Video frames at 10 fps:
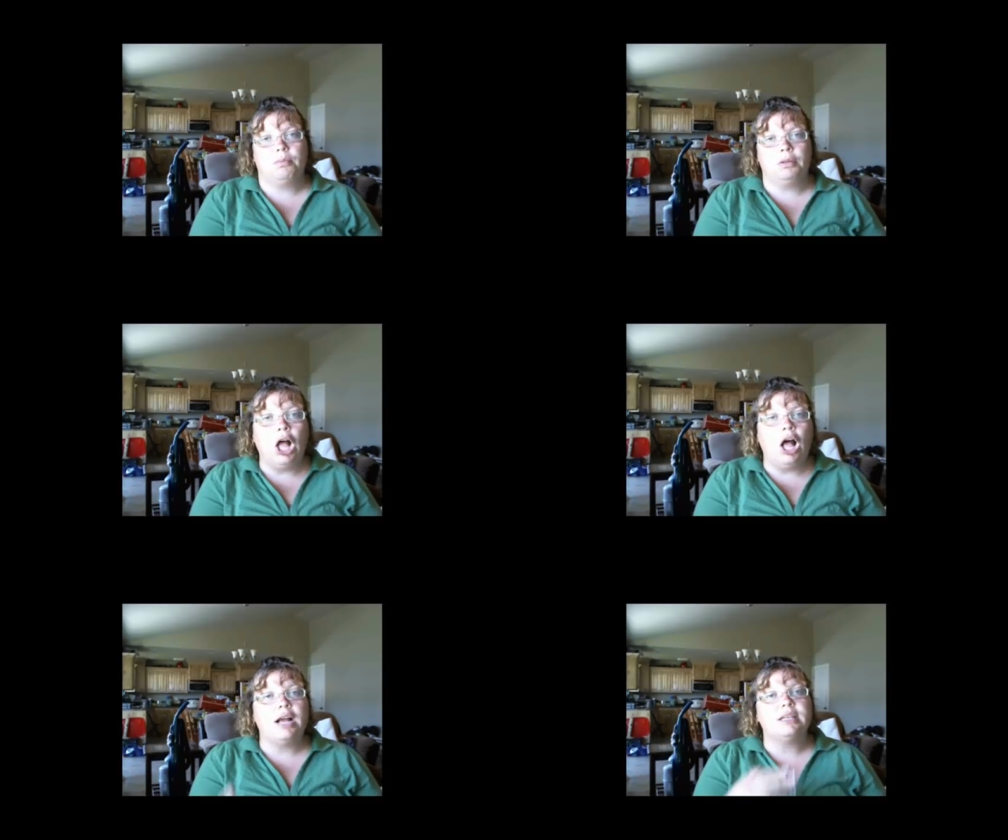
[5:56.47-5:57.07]

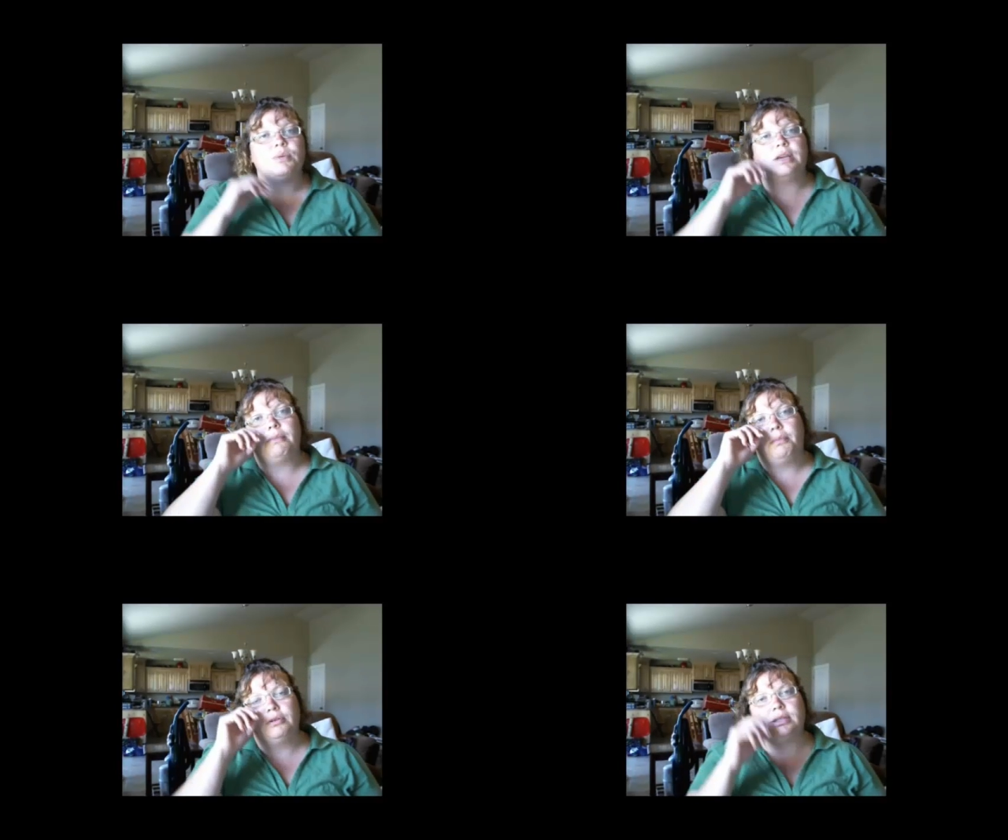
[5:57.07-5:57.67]
blogs, we
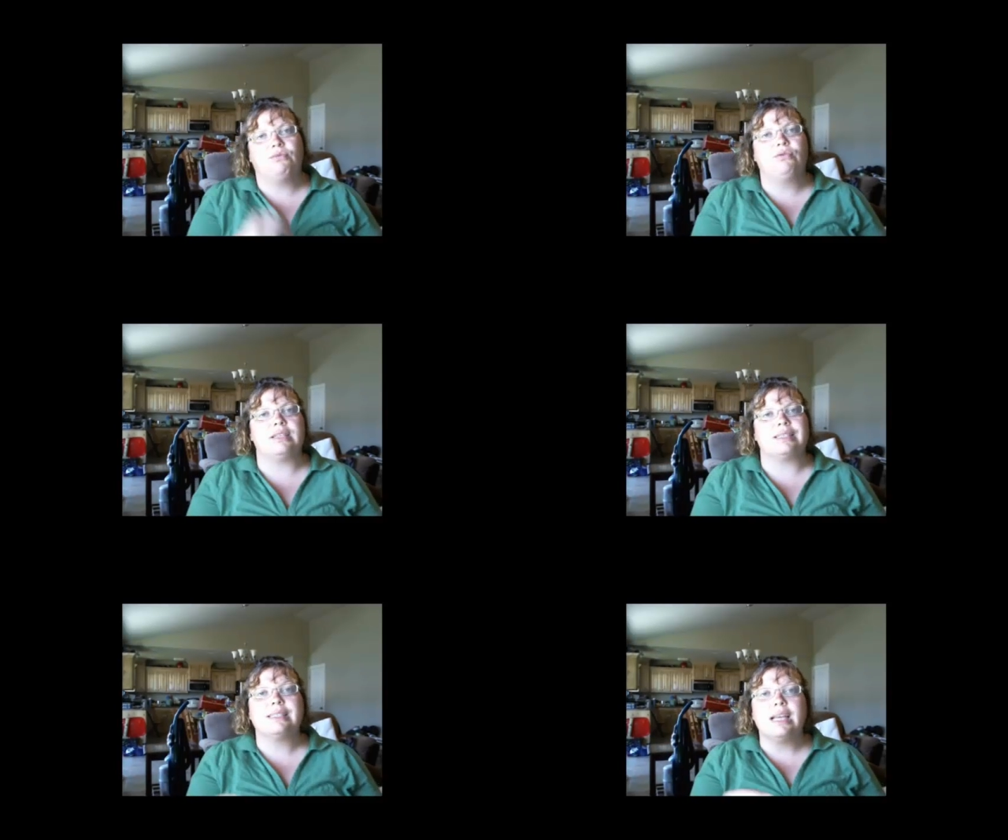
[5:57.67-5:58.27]
can post
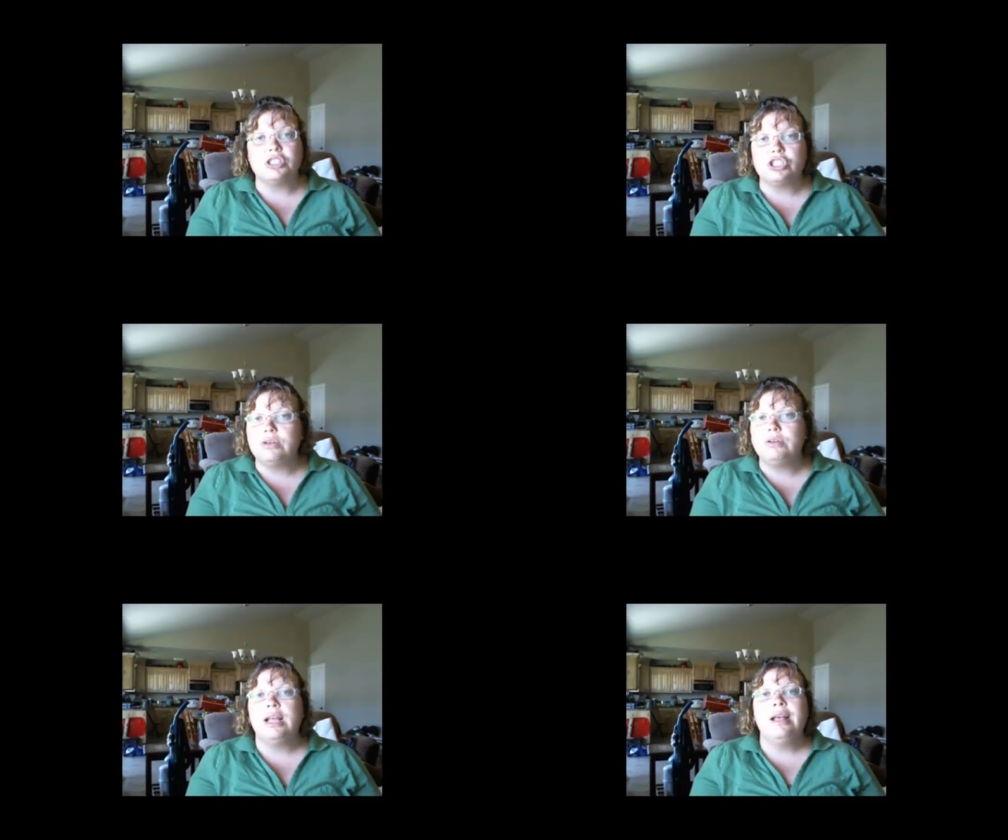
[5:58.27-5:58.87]

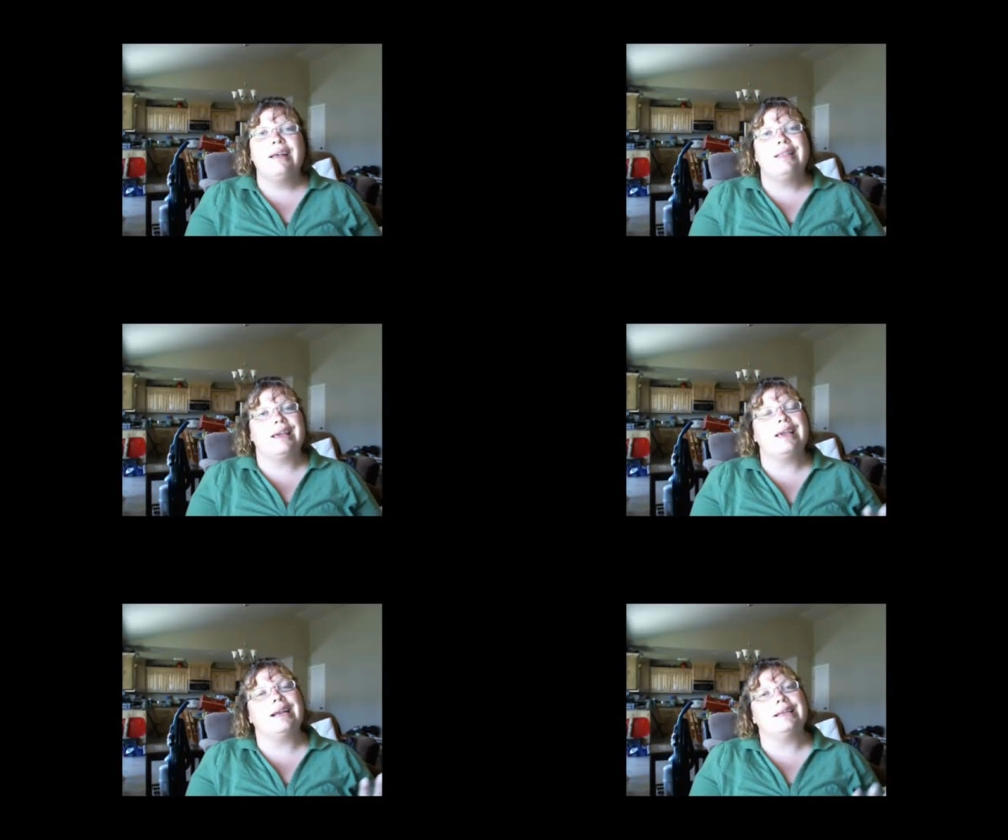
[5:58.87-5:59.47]
discussion, they
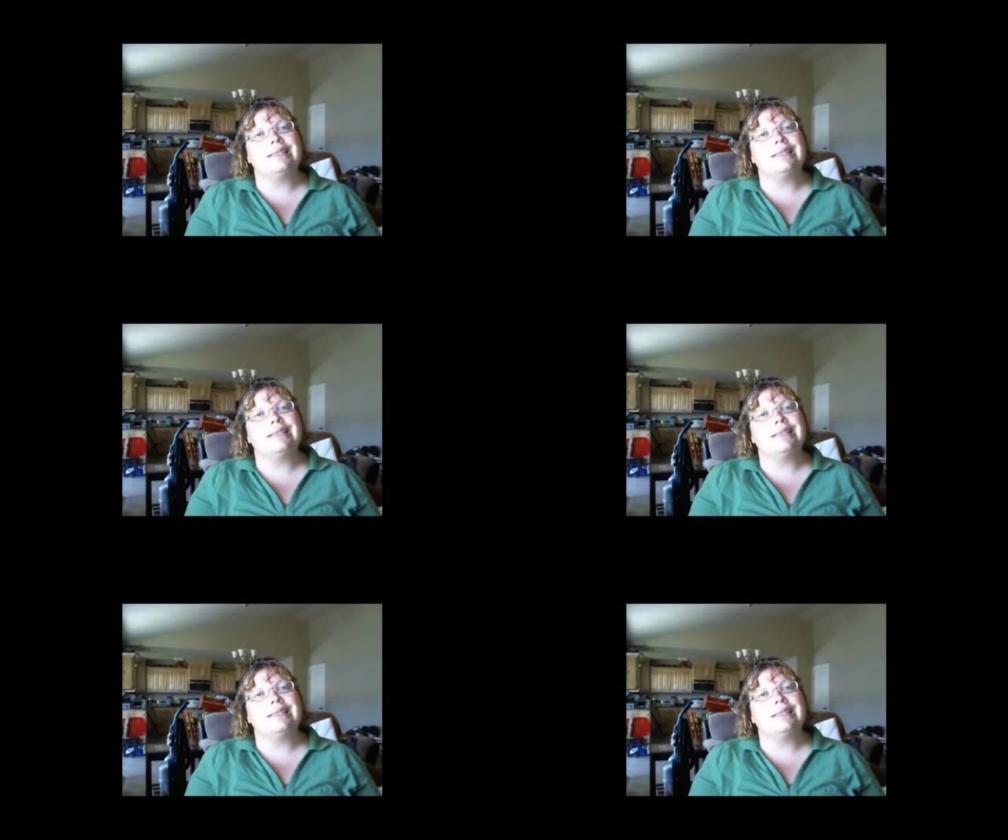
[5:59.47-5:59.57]
can get